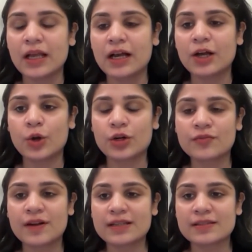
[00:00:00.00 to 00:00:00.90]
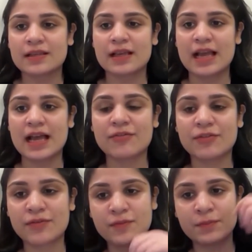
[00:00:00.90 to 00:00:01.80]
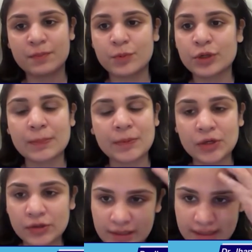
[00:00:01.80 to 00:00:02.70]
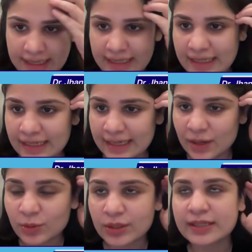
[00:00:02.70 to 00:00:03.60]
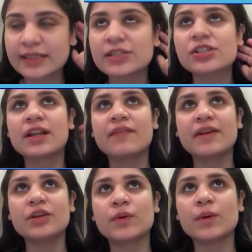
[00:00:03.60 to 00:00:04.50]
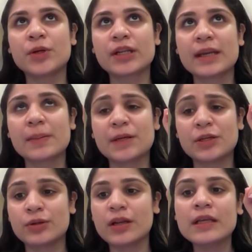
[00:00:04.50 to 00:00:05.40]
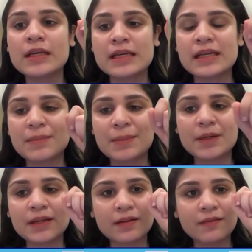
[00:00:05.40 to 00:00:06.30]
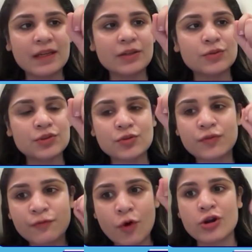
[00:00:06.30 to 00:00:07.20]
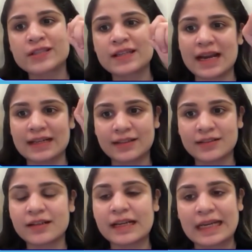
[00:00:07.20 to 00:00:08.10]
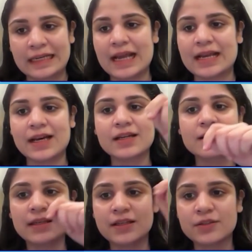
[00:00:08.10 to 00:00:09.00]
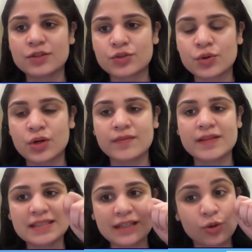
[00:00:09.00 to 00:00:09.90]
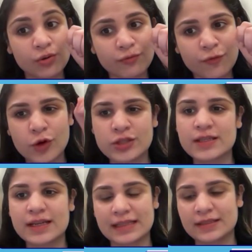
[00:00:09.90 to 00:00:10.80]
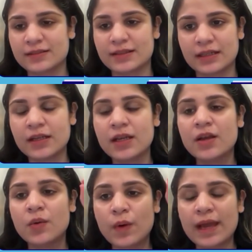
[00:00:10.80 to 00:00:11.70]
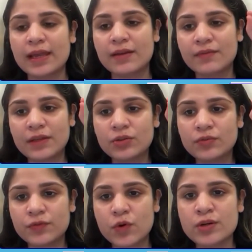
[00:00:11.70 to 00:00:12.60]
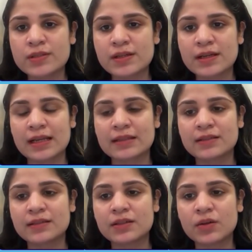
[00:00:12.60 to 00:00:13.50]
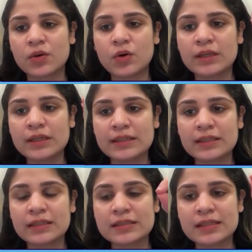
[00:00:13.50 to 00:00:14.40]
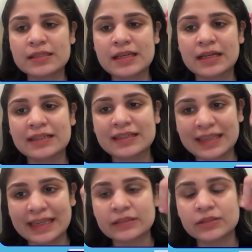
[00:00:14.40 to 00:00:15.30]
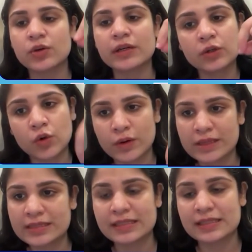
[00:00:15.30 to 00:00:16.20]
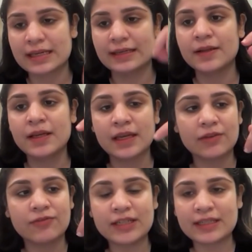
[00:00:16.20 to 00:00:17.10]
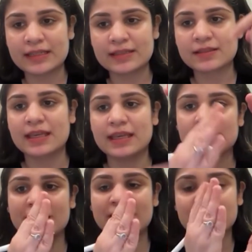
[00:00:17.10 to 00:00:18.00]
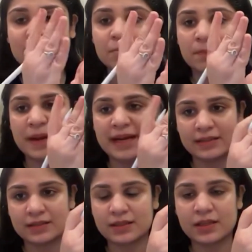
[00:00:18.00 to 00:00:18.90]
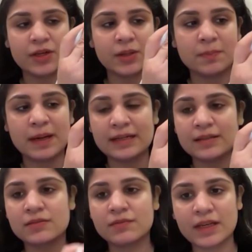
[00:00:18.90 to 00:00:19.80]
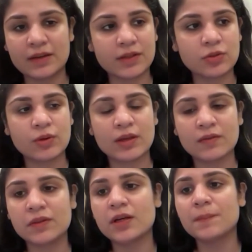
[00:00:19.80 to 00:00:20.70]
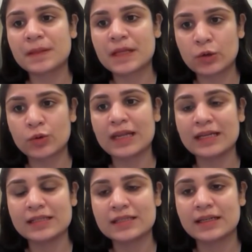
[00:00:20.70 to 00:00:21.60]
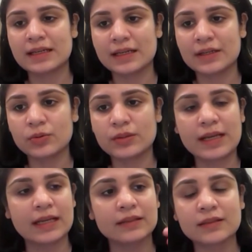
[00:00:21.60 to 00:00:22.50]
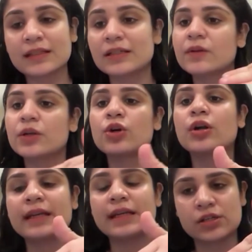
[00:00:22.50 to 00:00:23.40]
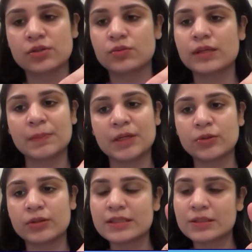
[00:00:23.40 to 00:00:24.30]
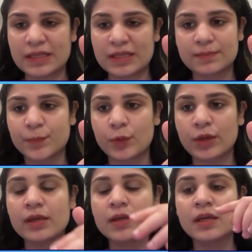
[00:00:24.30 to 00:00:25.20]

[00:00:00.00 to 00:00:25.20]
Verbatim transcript: A lot of us have put epidural day in and day out and initially when you were putting epidural remember we used to force the catheter in and our seniors used to always say don't force the catheter in why when you force the catheter all it does is that it kinks or it coils inside if it kinks kinks means it bends if it bends whenever you give the local anesthetic into the catheter it will not reach into the epidural space okay